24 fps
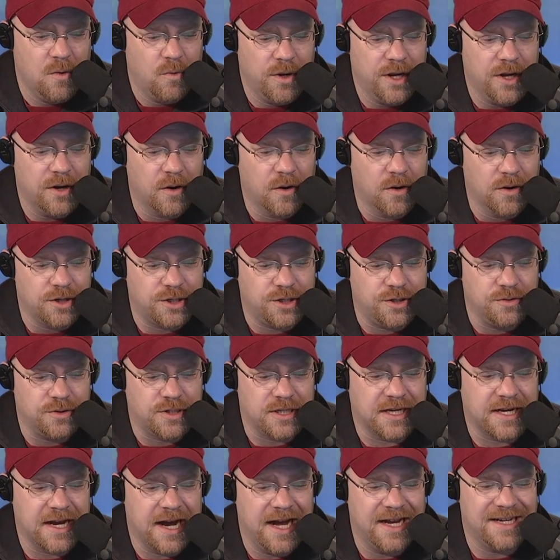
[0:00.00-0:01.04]
we urge you
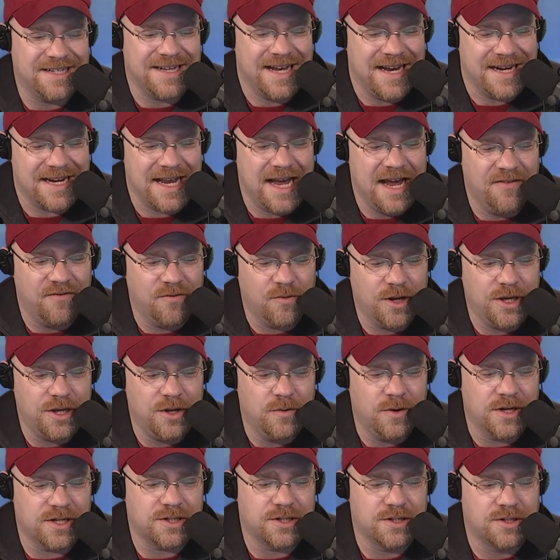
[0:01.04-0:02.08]
to contact every
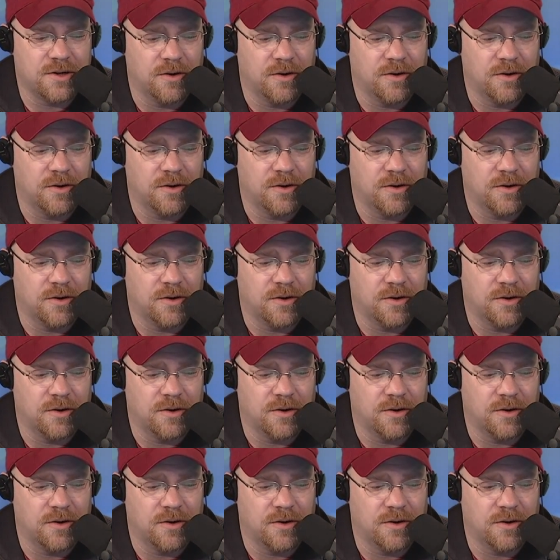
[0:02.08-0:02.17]
U.S.